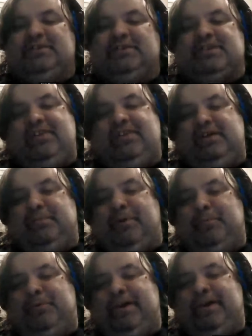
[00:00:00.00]
which is highly
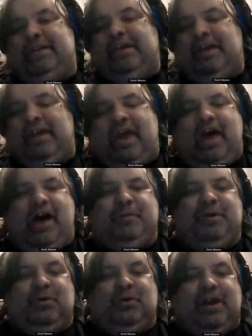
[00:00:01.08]
appropriate.
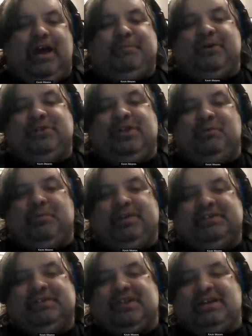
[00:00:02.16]
You and I both know
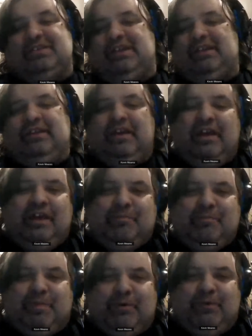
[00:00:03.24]
we discussed it,
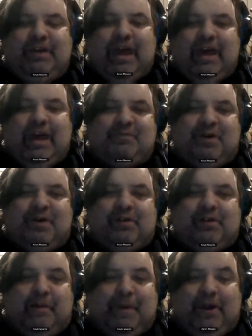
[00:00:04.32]
but we have
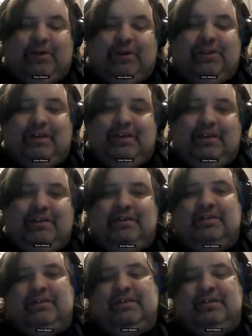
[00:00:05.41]
apparently